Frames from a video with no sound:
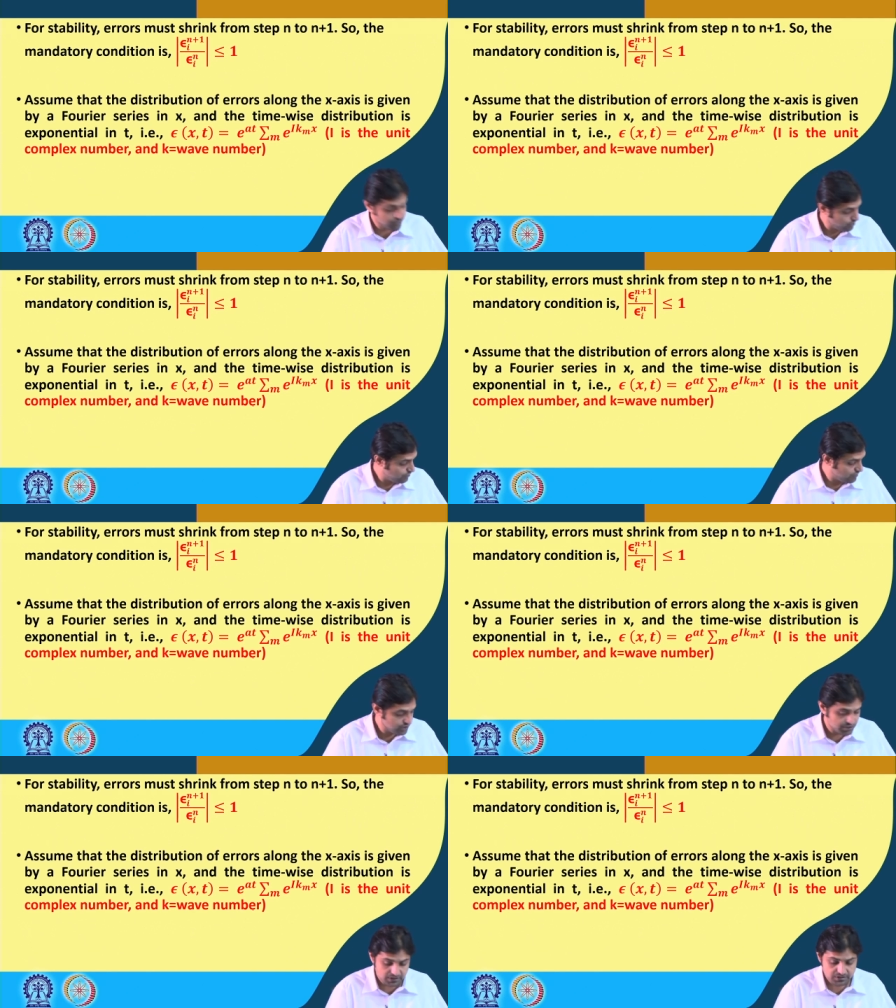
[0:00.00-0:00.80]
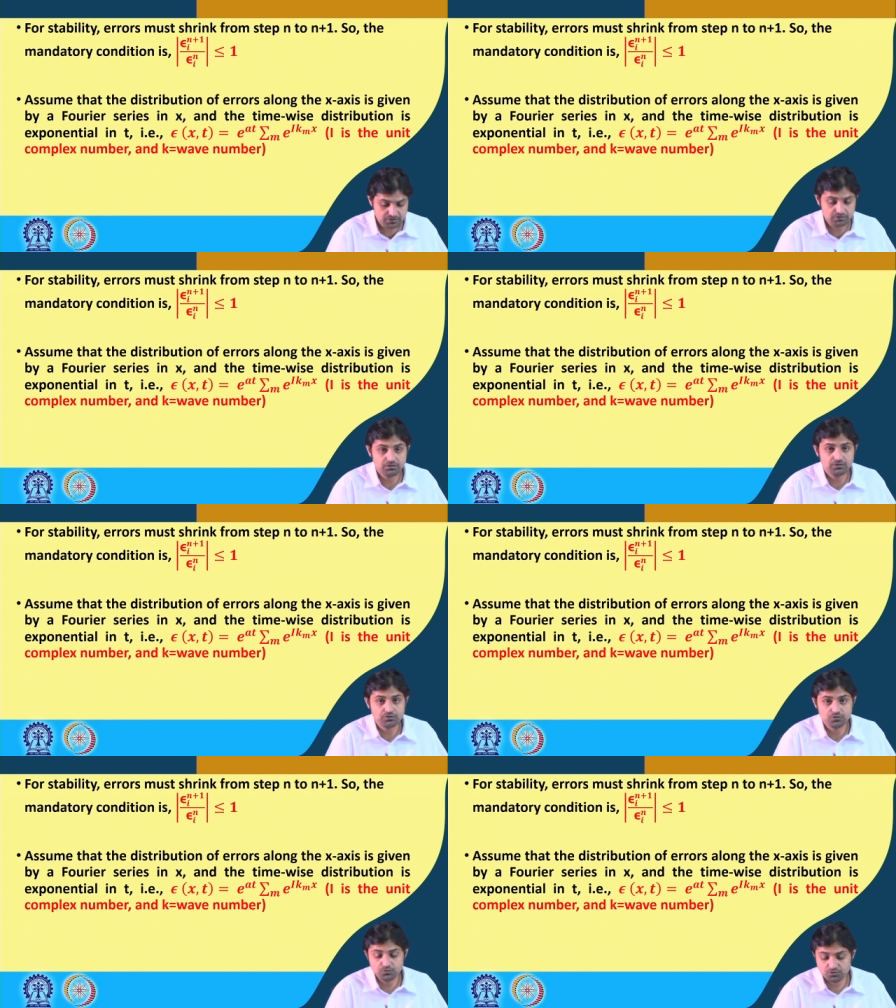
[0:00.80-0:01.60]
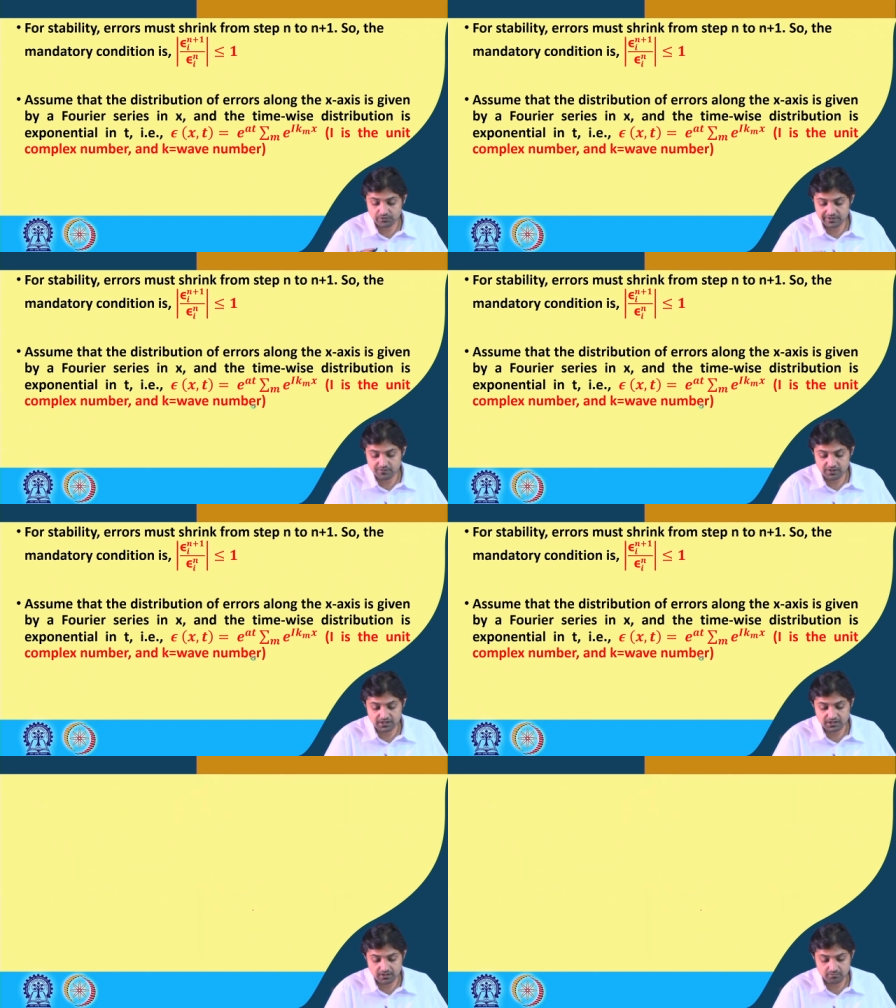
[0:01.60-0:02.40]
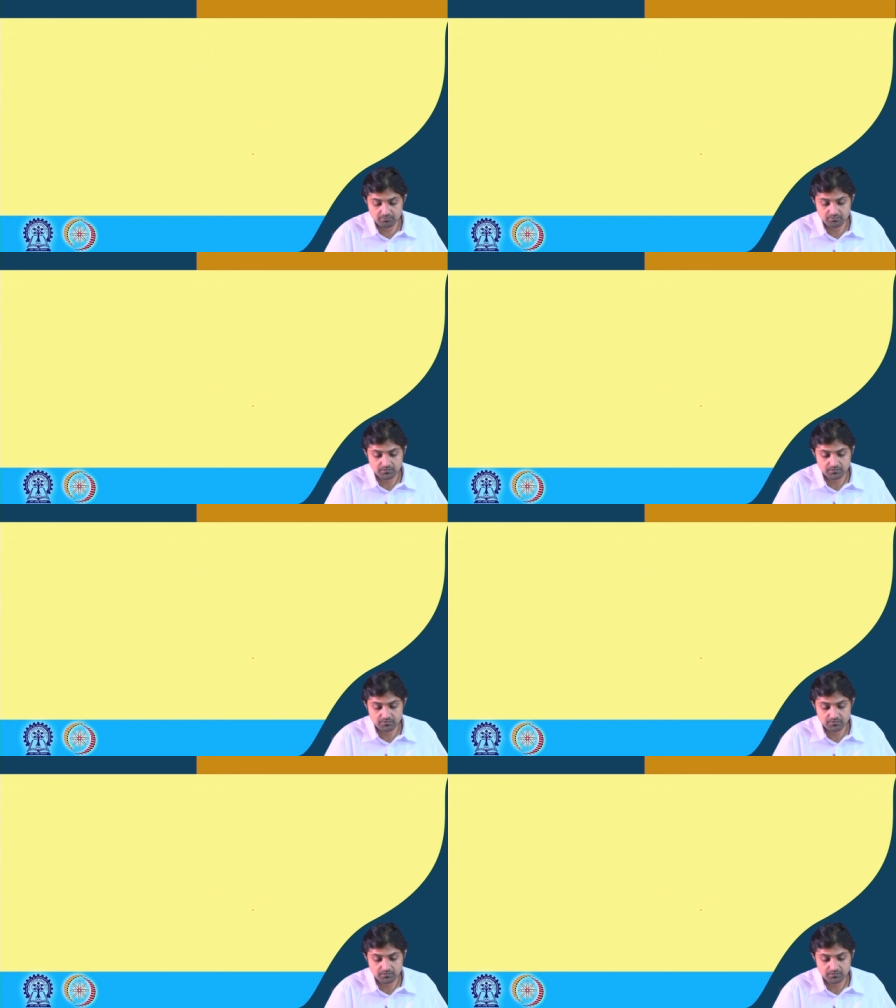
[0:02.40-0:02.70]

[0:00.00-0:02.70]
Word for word: So, we just you know use only one term